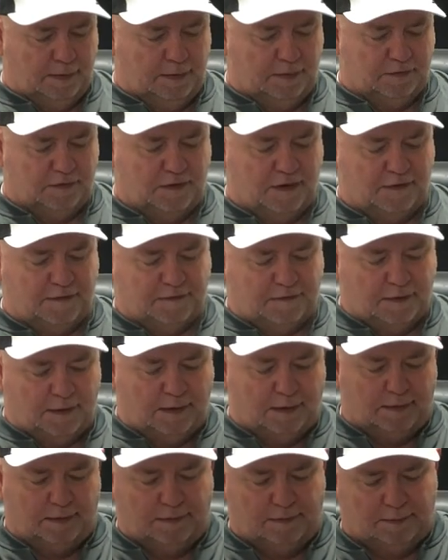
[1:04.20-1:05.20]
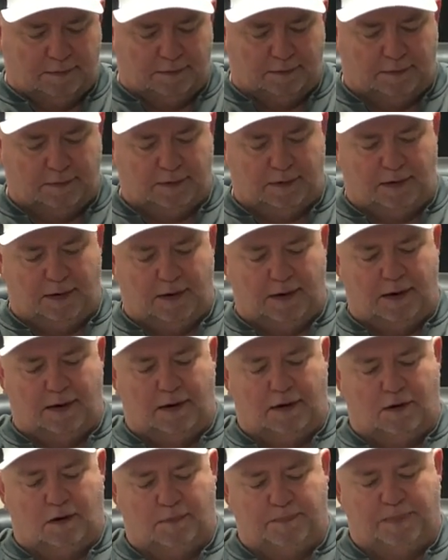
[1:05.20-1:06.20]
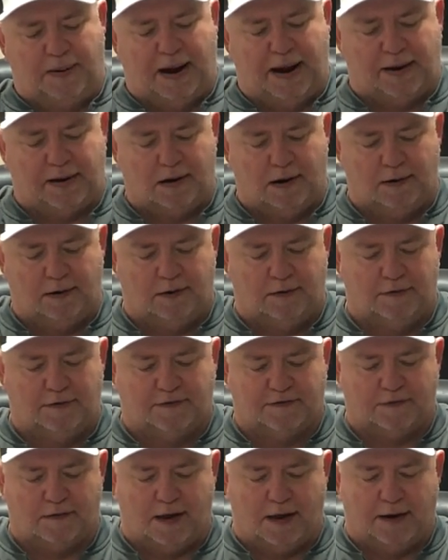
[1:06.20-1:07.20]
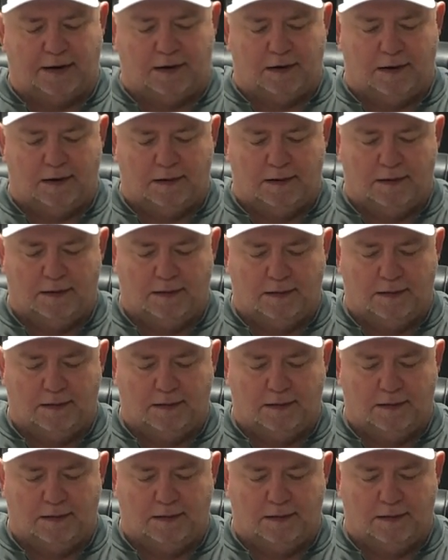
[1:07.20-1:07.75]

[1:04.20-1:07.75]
adjust it, uh, go back under the slider,